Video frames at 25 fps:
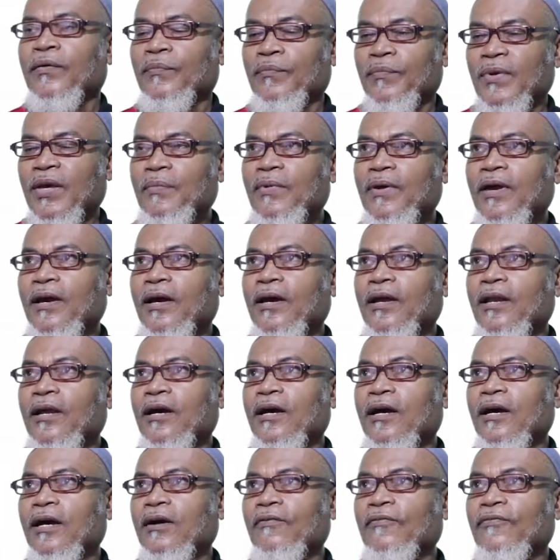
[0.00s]
Maybe I can
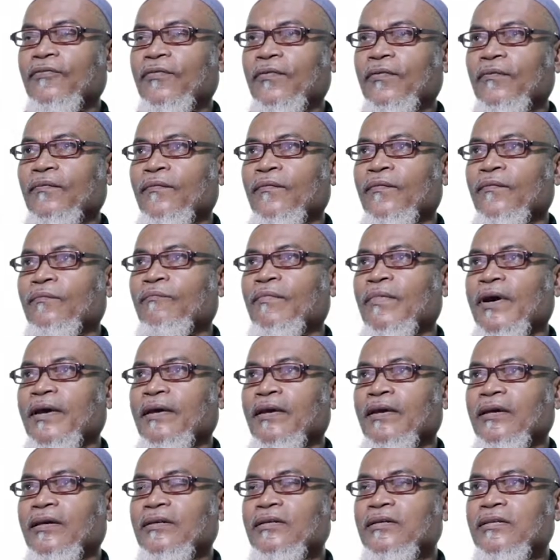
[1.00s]
have
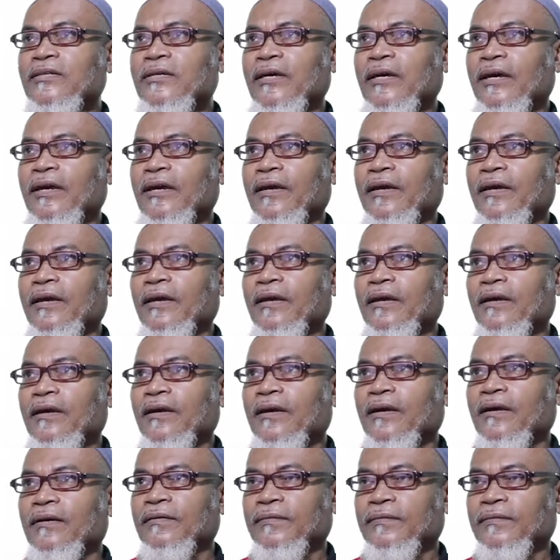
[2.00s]
my int a,